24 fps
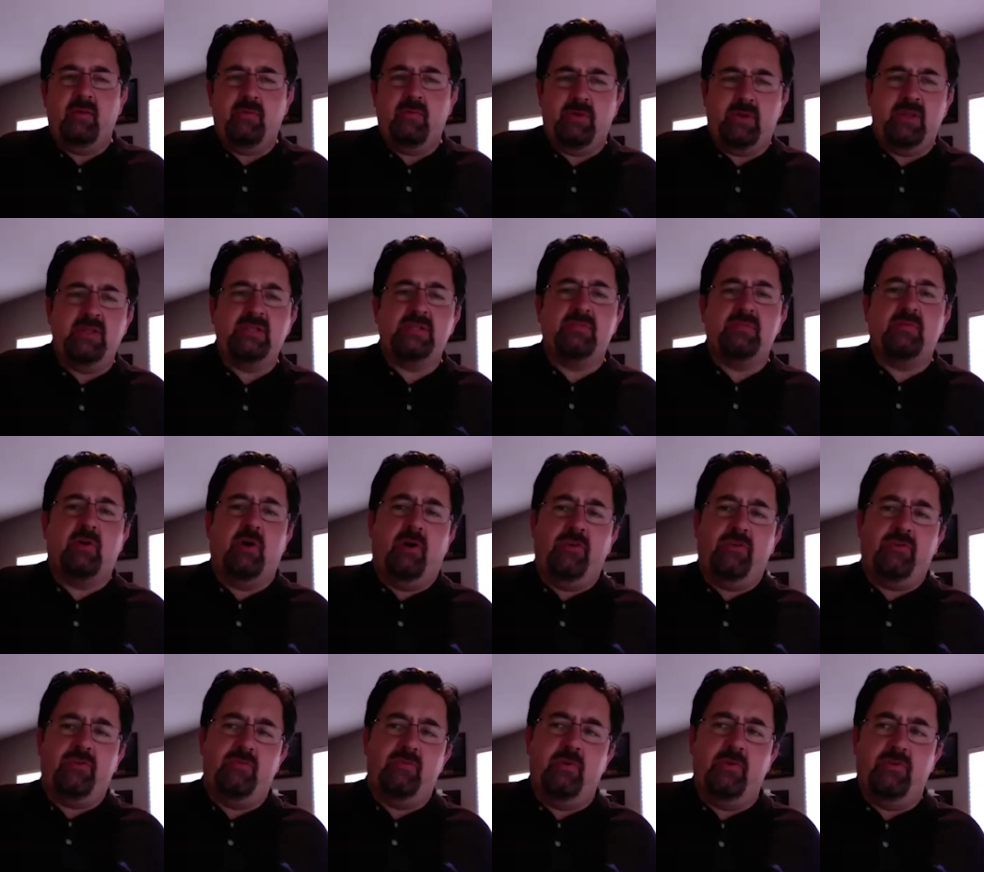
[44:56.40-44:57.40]
we're getting some
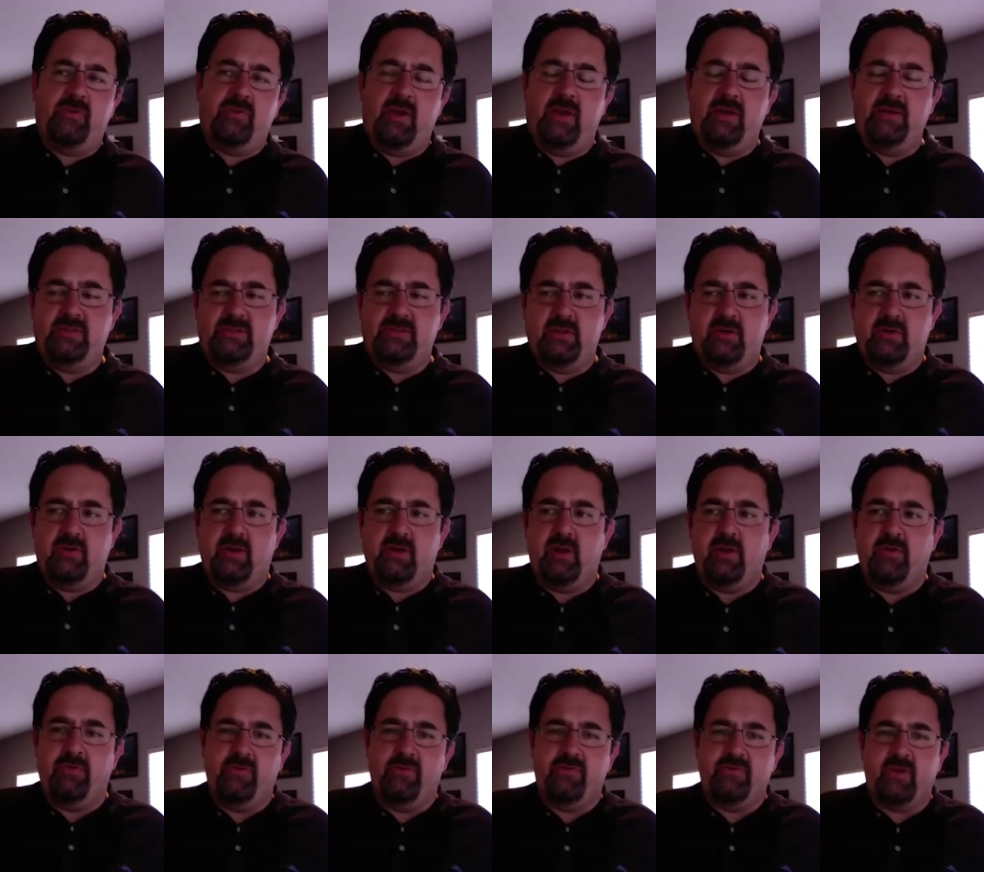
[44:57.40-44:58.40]
calls from those guys that are kind
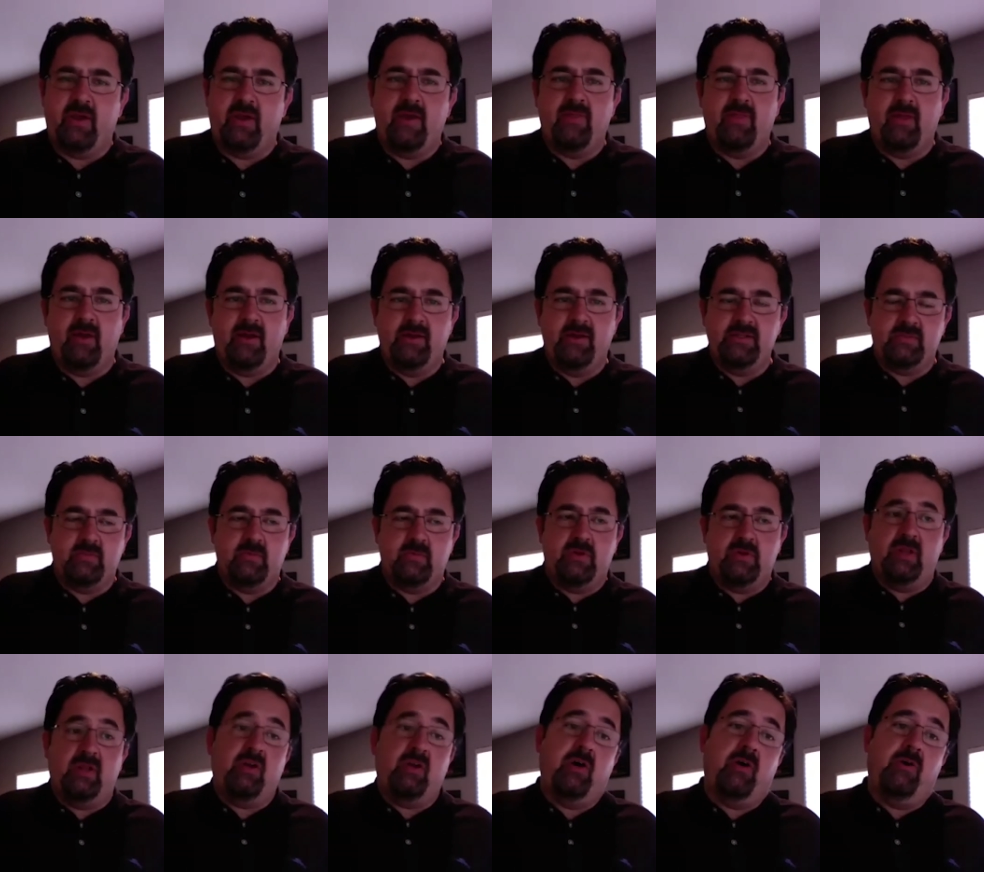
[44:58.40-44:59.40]
of on the sidelines, and we're
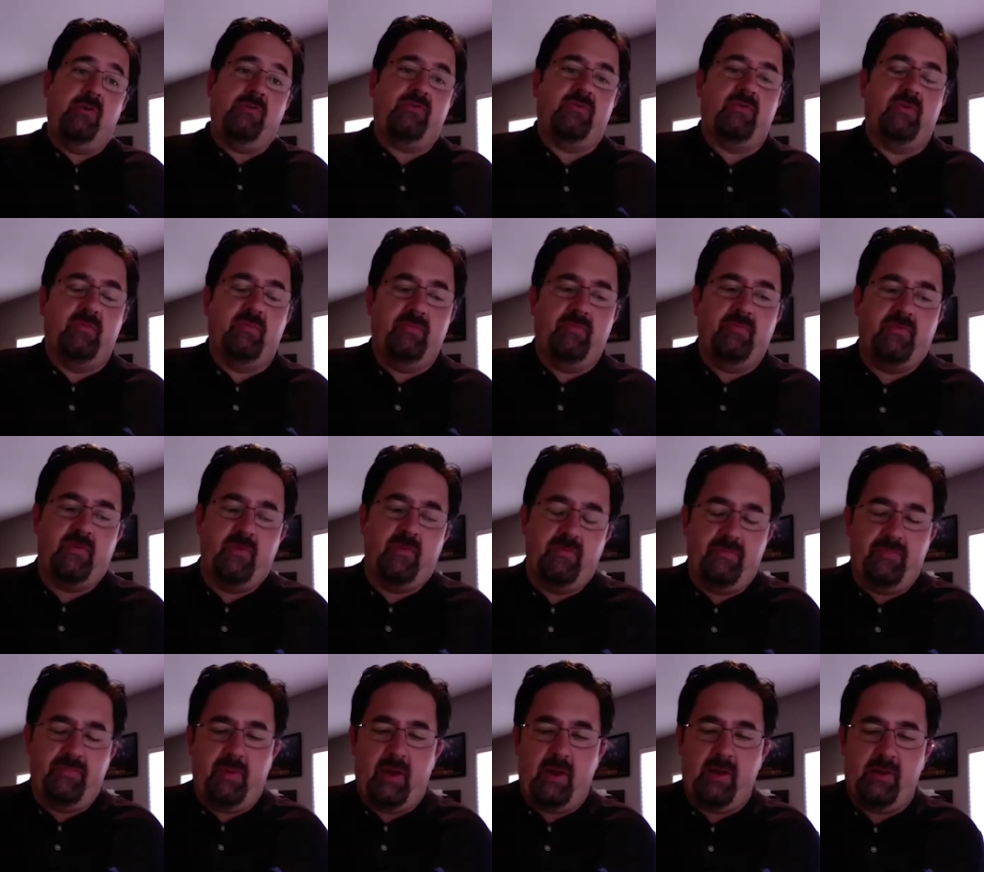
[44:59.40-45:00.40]
getting calls from
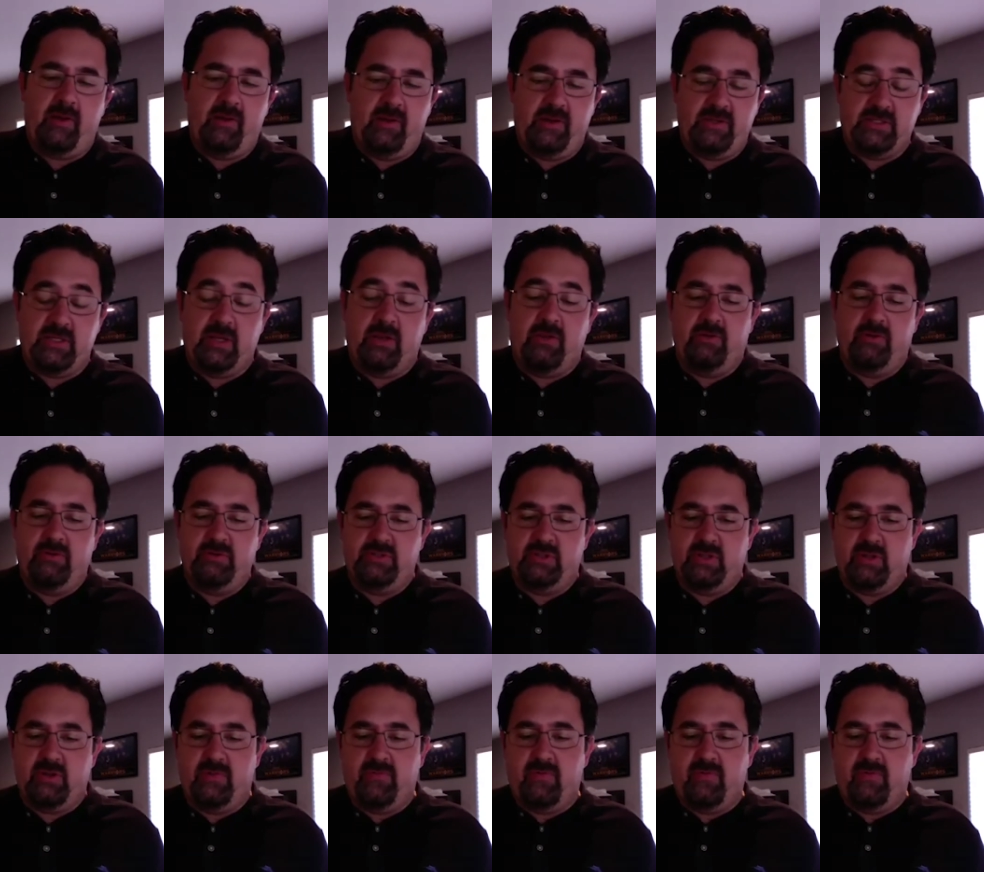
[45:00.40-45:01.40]
sellers that have